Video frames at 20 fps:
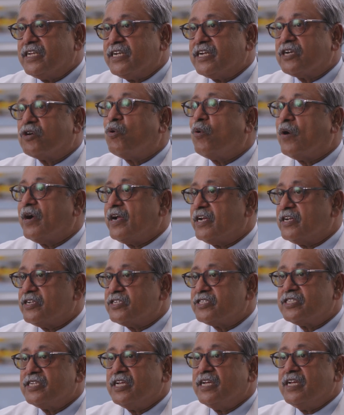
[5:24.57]

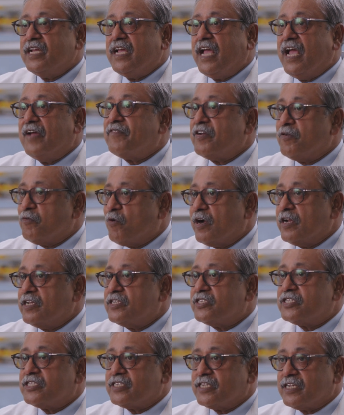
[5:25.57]
requires
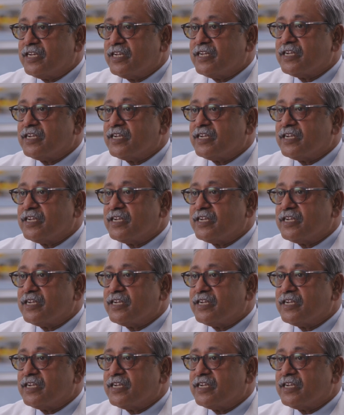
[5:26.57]
everyone's